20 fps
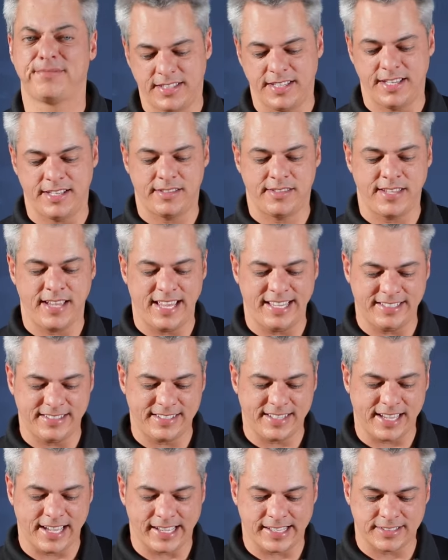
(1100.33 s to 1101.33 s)
It
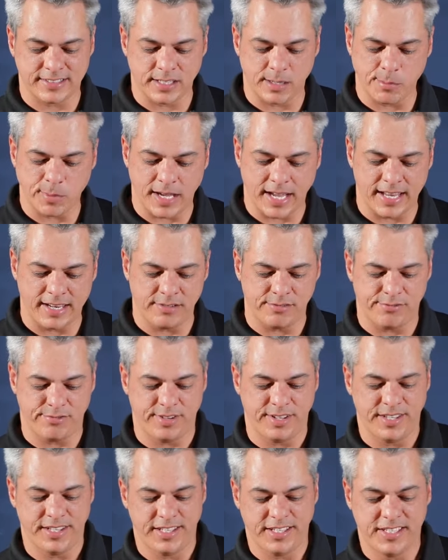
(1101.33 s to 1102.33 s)
tastes like some kind of
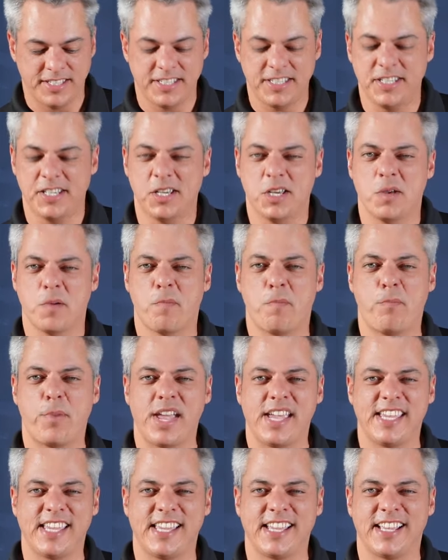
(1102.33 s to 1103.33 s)

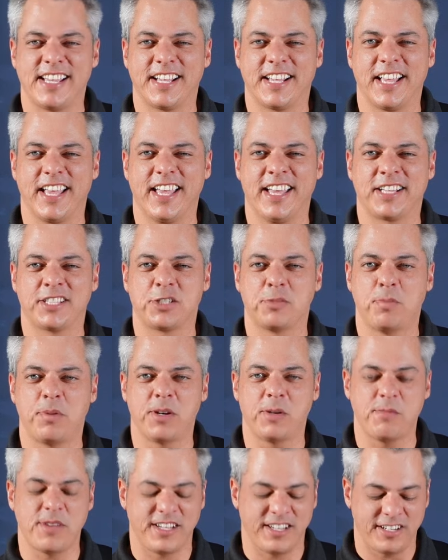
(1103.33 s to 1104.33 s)
baking
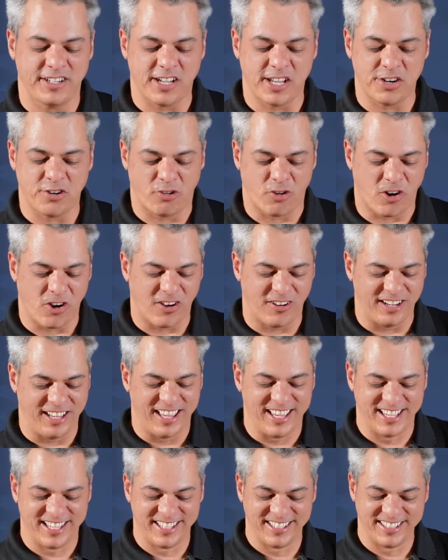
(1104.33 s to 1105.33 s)
experiment gone wrong.